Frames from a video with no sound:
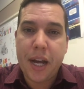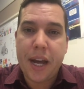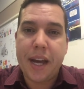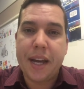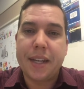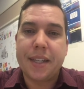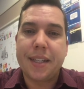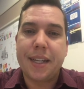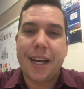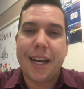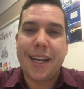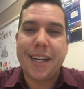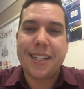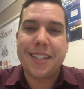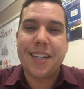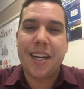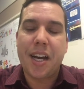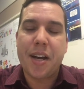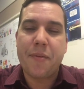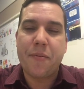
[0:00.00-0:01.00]

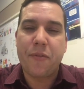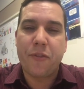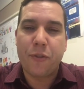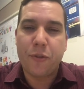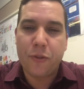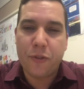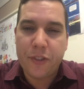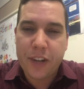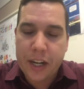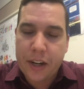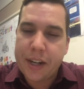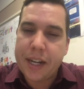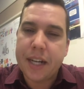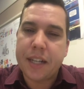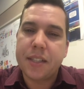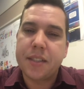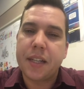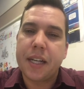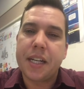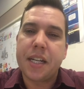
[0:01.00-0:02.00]
and I'm very
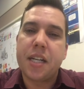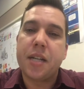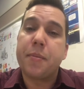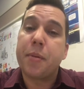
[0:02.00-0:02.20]
excited